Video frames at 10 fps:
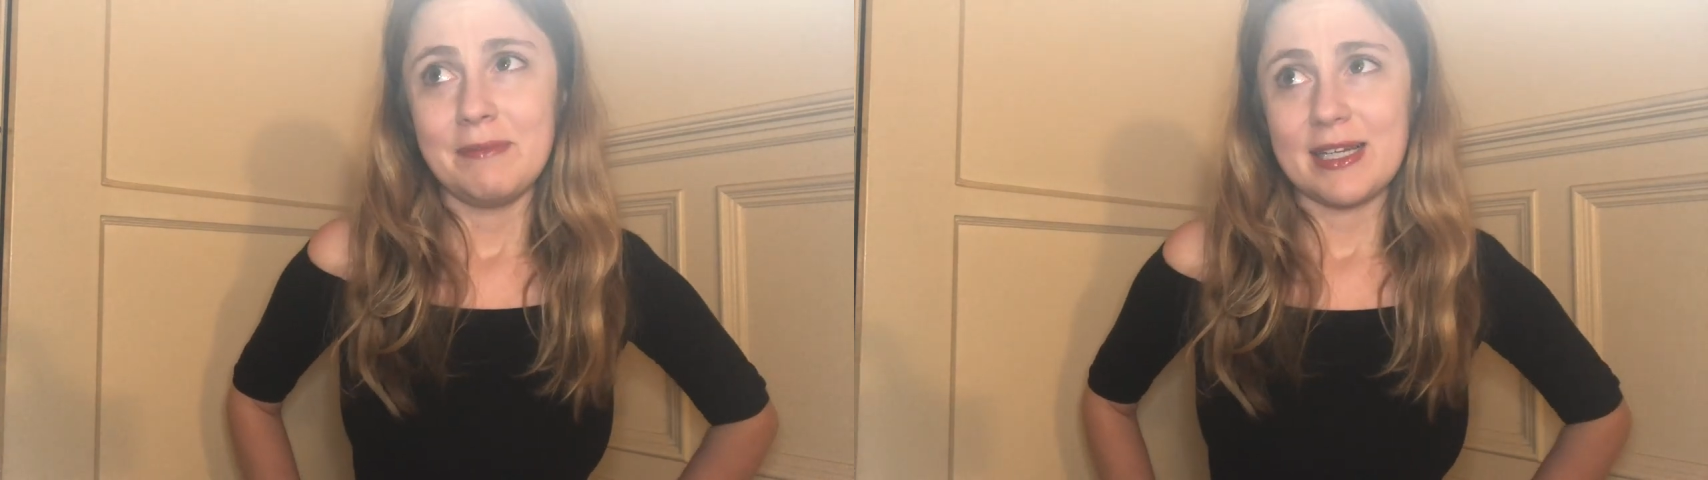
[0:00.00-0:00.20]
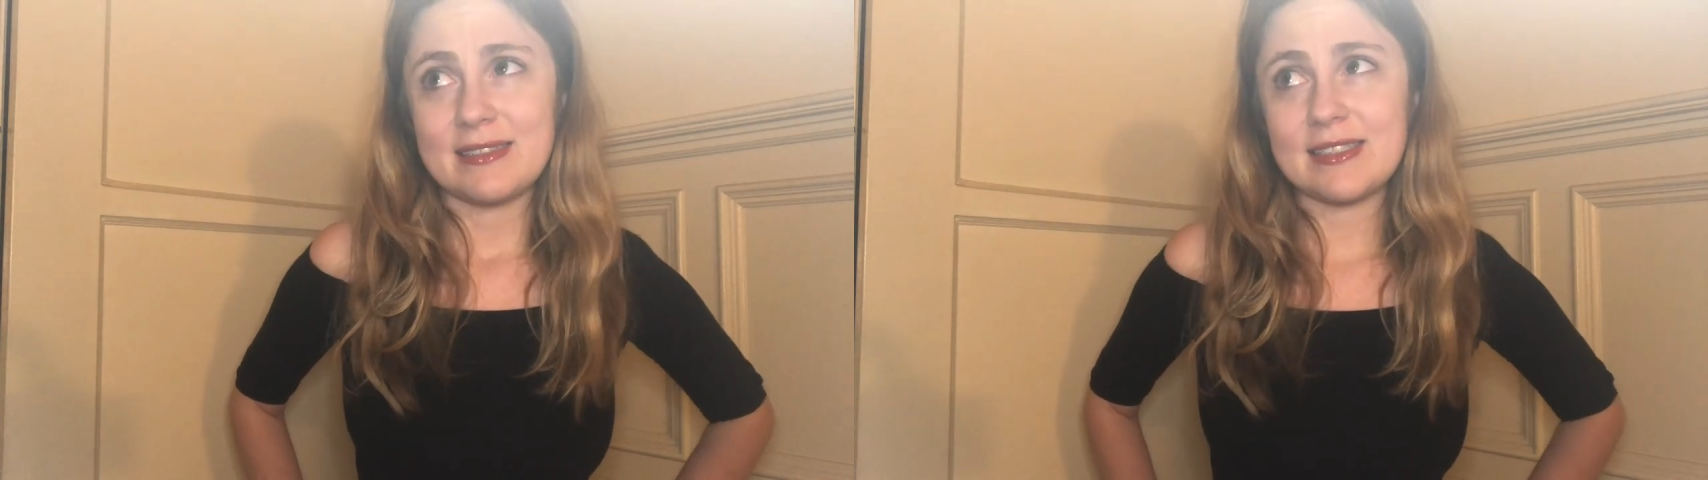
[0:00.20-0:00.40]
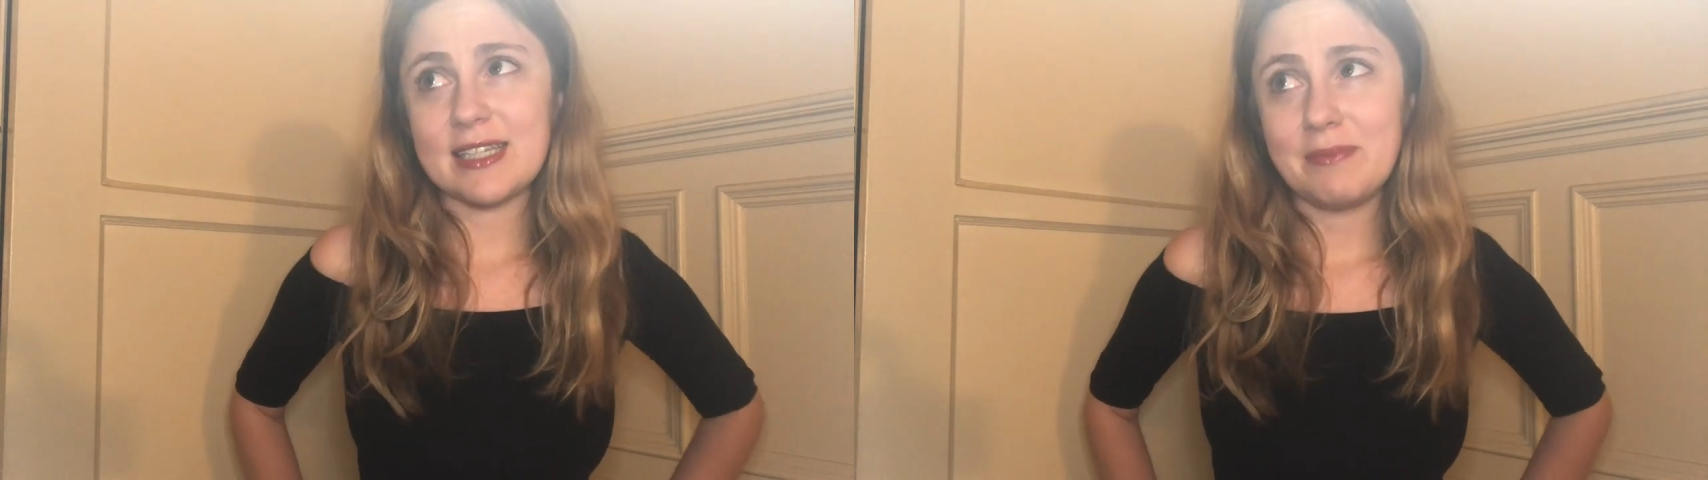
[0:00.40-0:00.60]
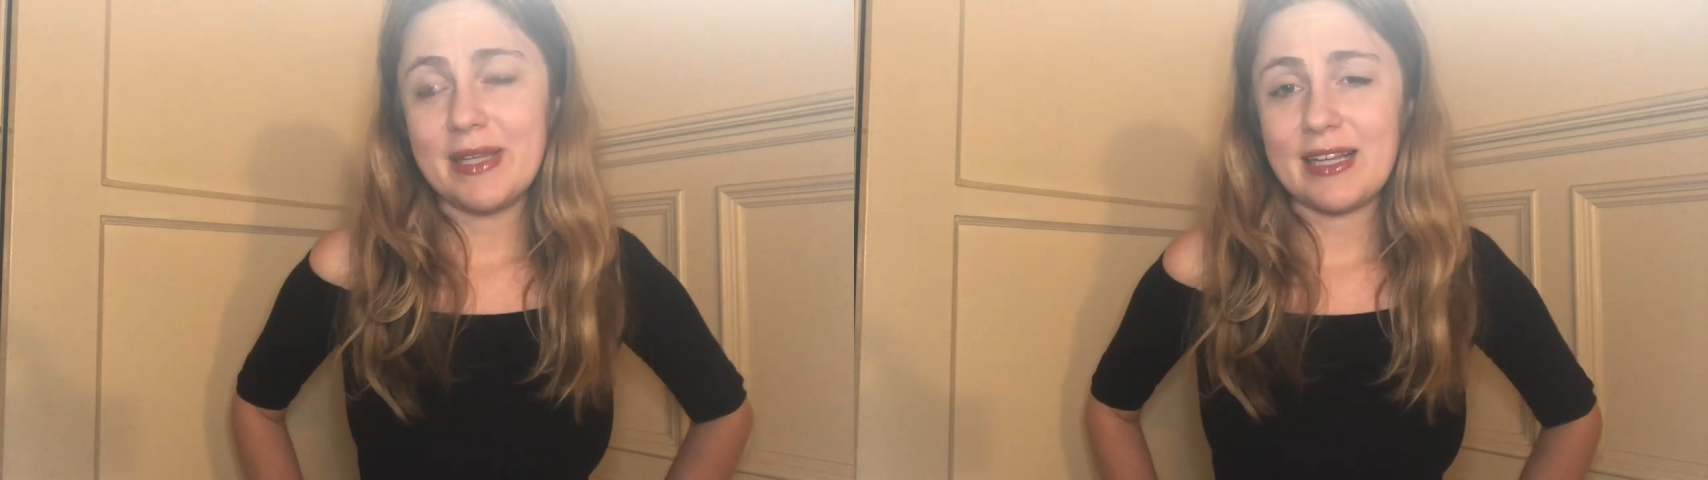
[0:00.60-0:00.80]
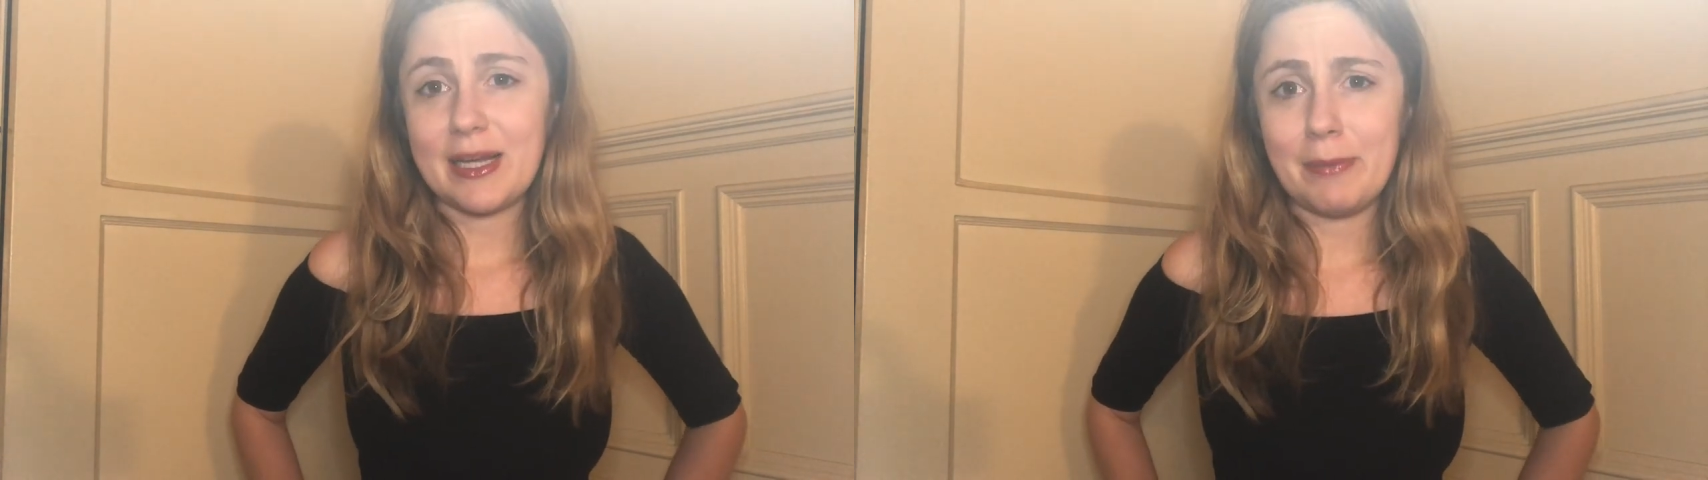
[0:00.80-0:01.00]
because it can
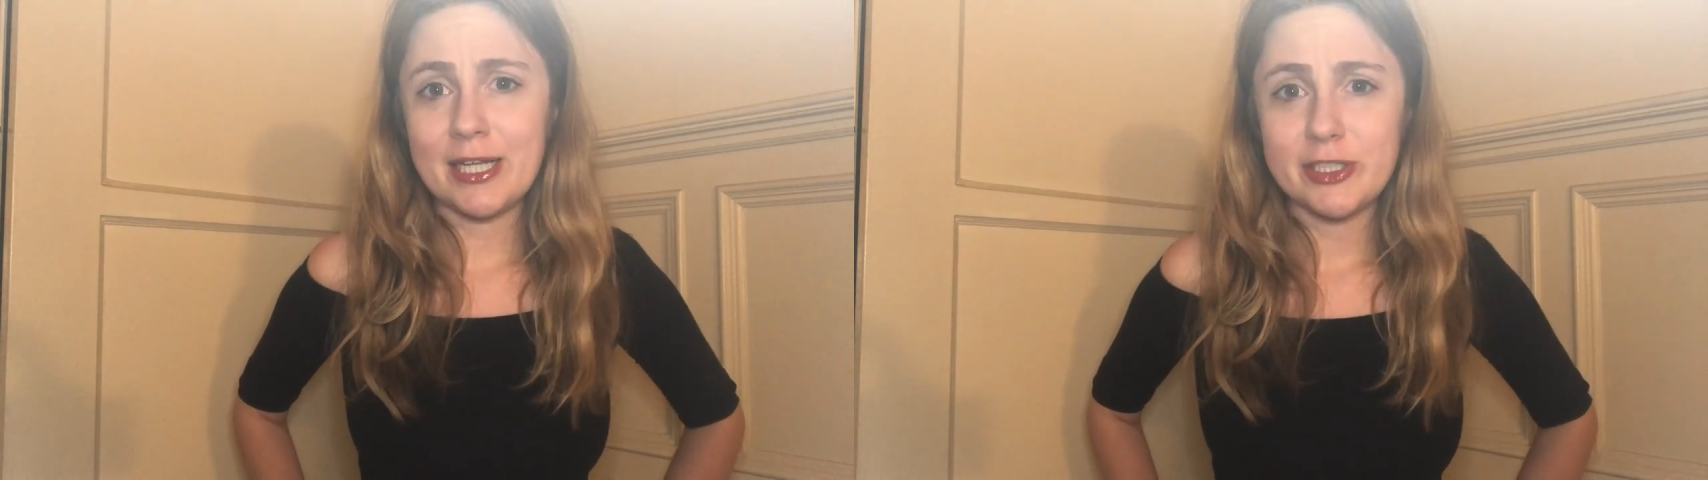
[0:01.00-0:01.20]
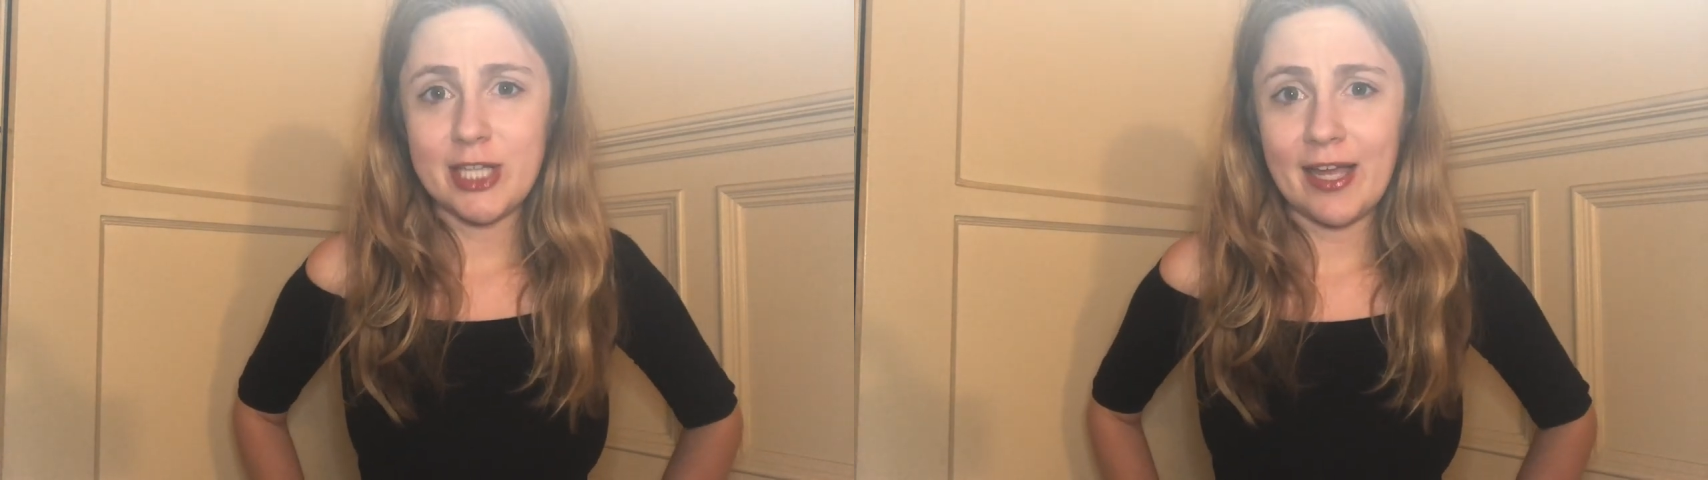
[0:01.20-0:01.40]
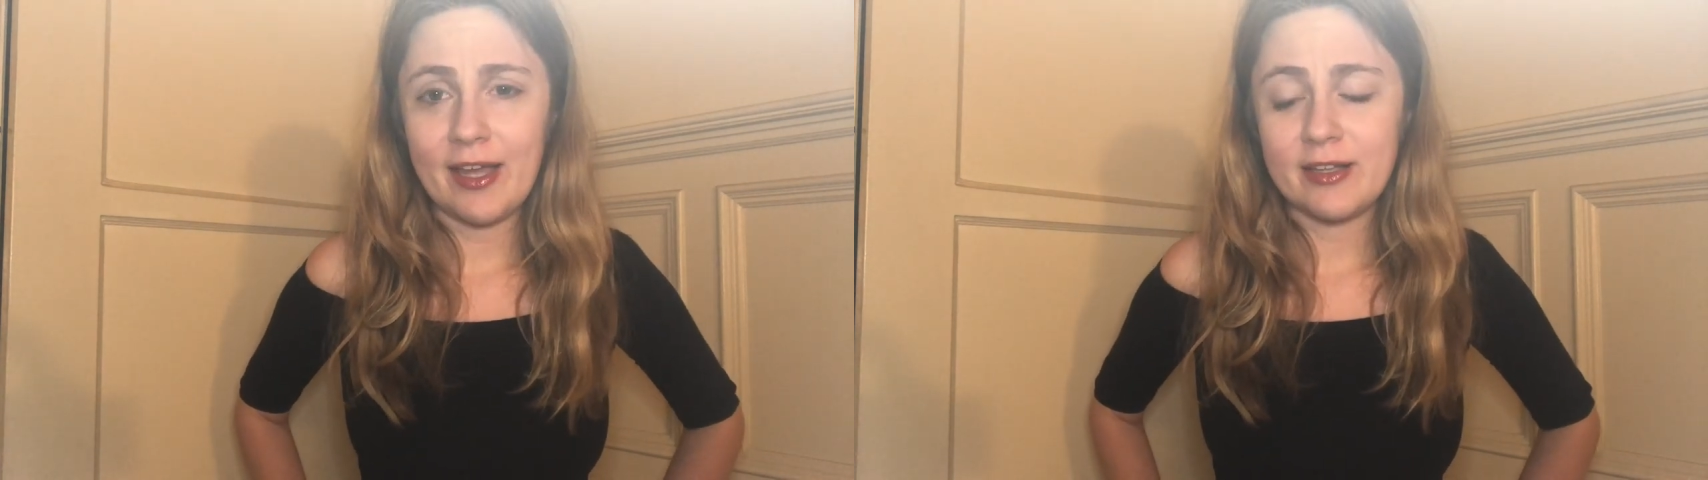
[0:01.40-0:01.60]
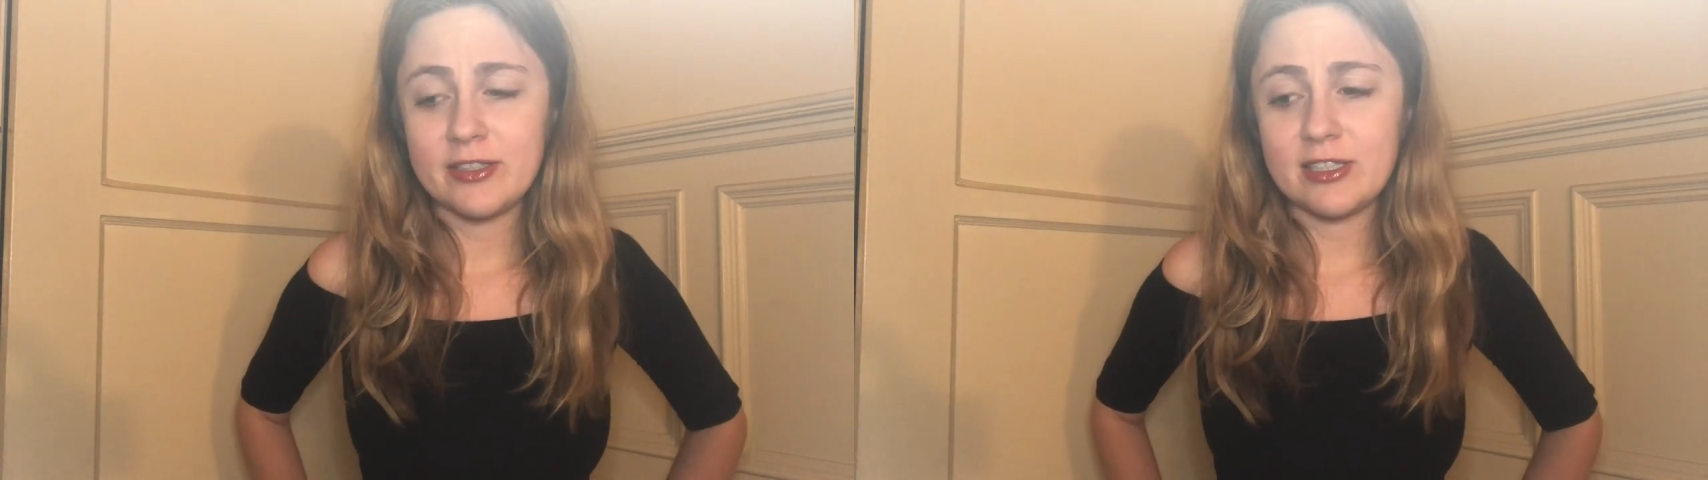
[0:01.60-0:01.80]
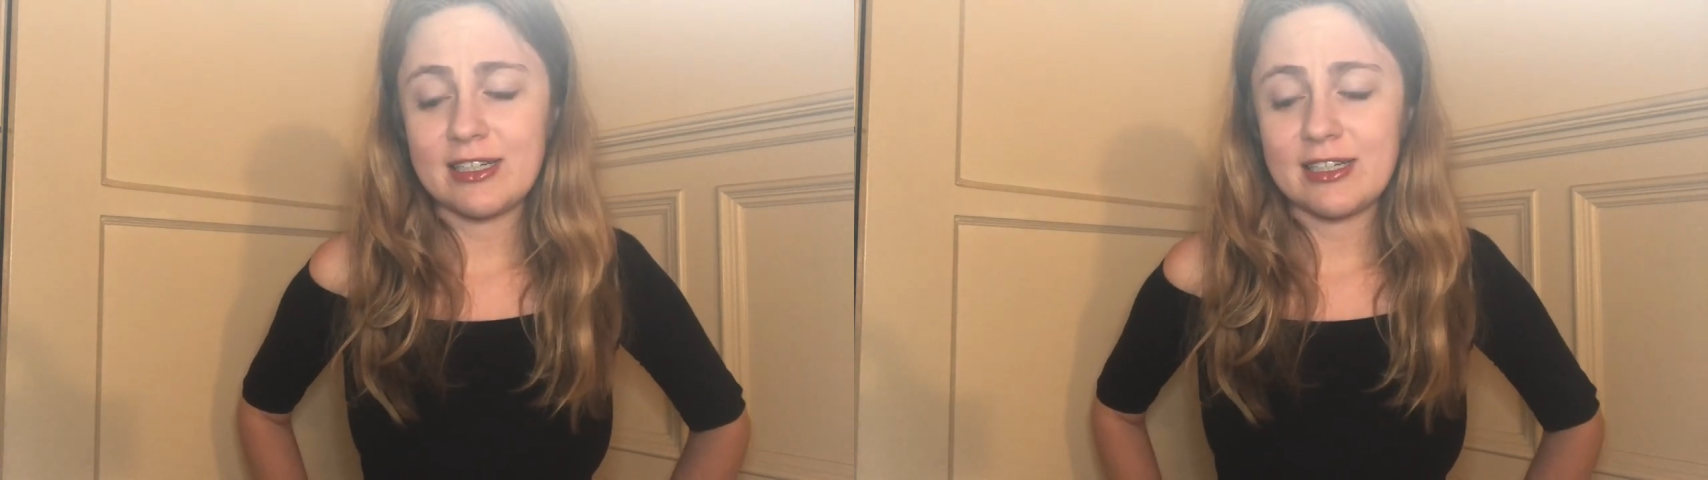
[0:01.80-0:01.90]
be like a big change.